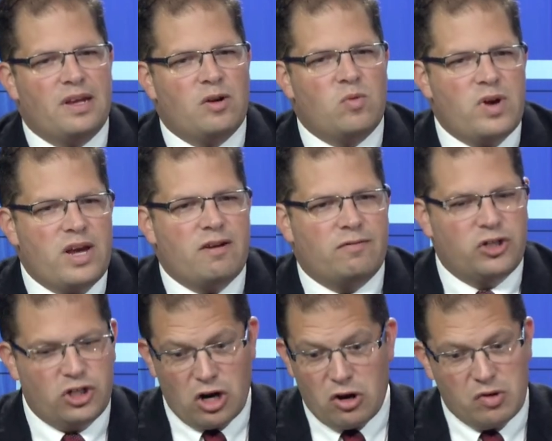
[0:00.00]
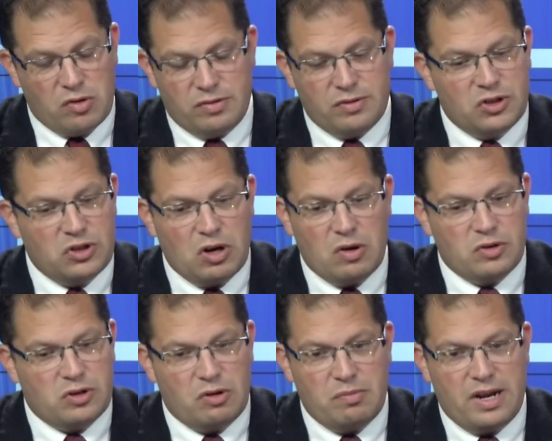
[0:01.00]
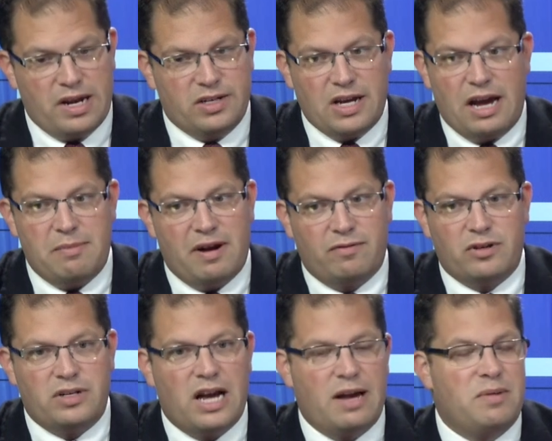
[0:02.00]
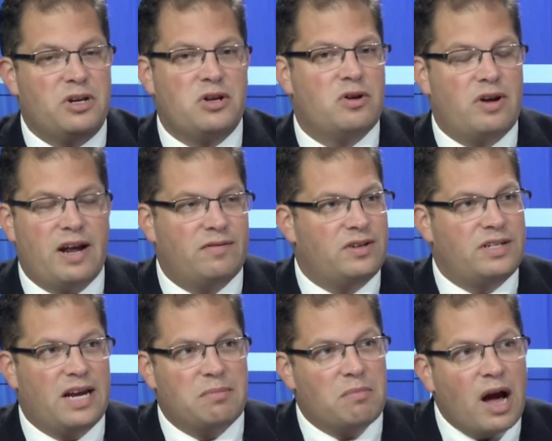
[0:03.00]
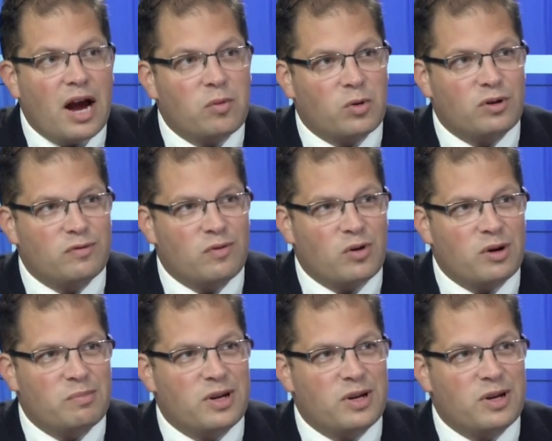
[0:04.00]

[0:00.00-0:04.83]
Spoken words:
we have shown so many, time after time, and you don't have to take my word for it,